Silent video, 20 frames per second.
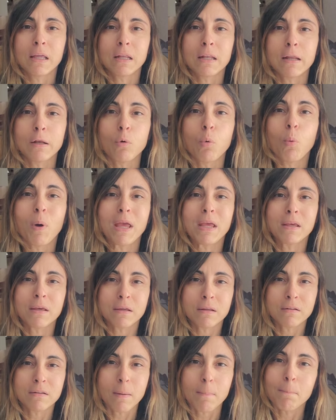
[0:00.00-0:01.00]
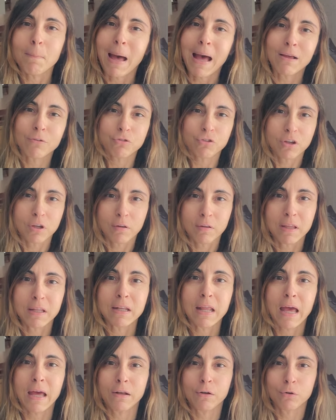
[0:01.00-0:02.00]
in an awakened
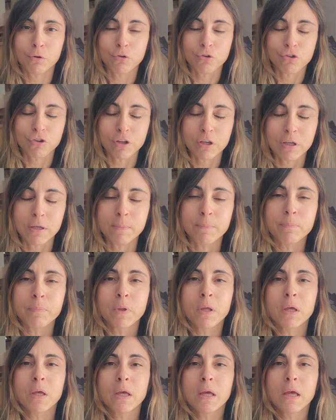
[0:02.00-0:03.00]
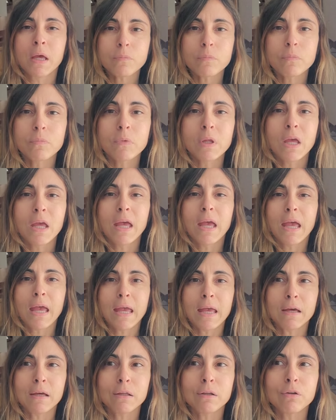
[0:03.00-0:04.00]
masculine energy,
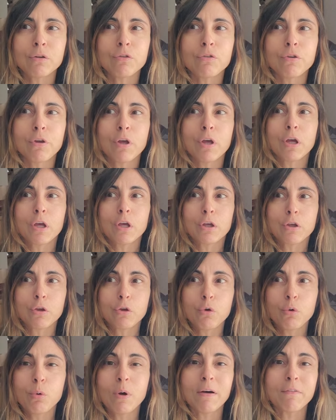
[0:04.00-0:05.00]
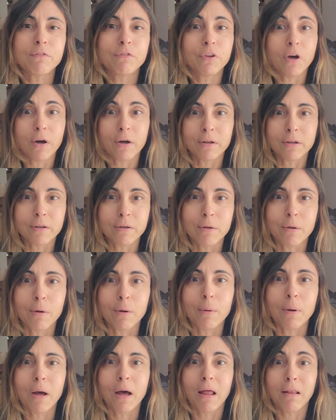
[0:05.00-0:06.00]
and you have done
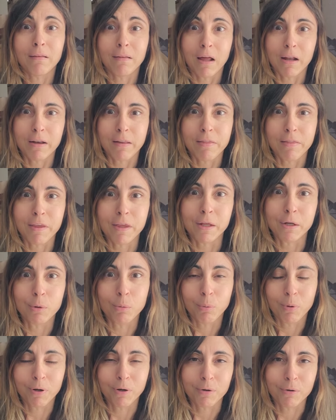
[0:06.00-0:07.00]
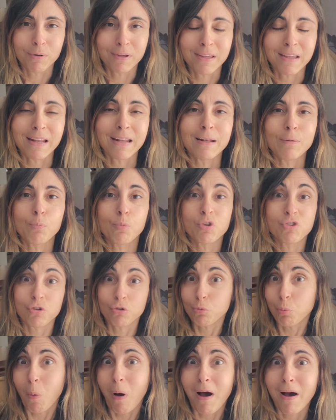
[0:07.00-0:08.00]
a lot of the inner work, and which
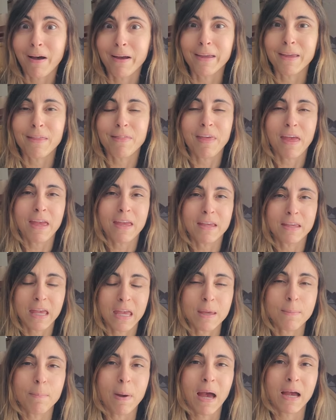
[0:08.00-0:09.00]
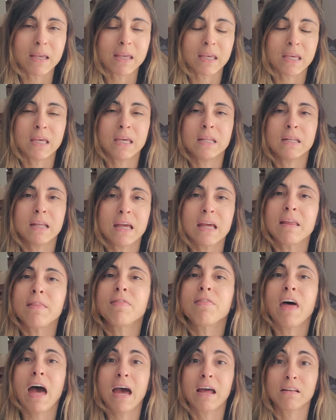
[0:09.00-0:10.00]
is why they came back
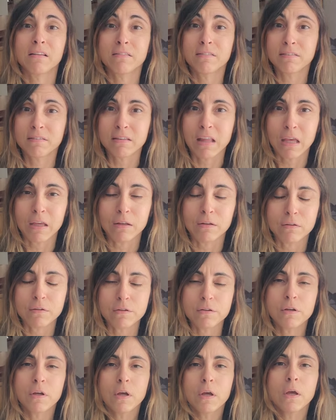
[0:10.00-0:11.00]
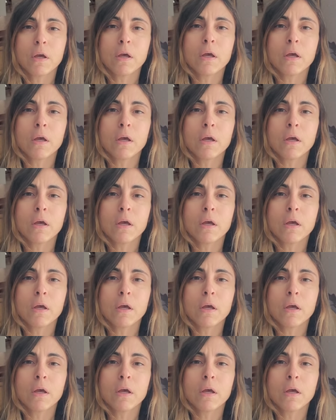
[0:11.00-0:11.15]
in that state.